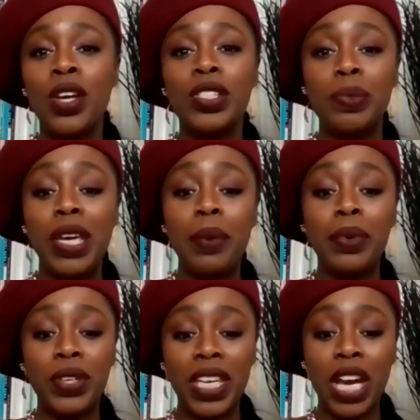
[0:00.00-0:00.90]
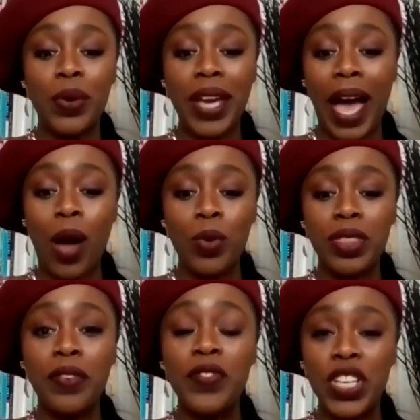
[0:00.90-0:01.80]
to be able to carry out
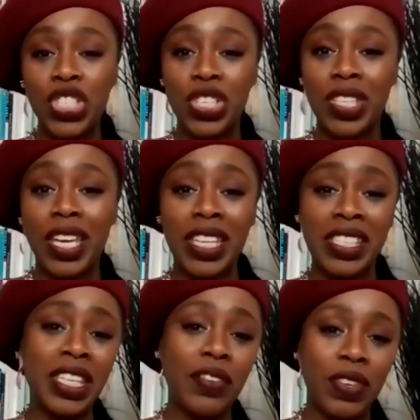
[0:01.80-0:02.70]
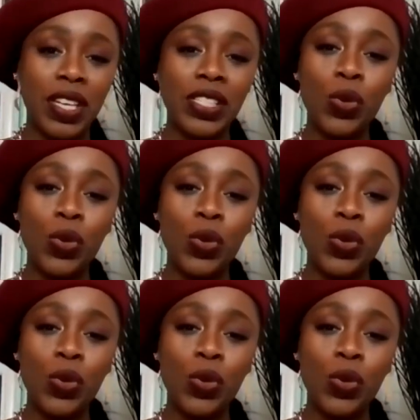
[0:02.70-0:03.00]
the vision that He's given us.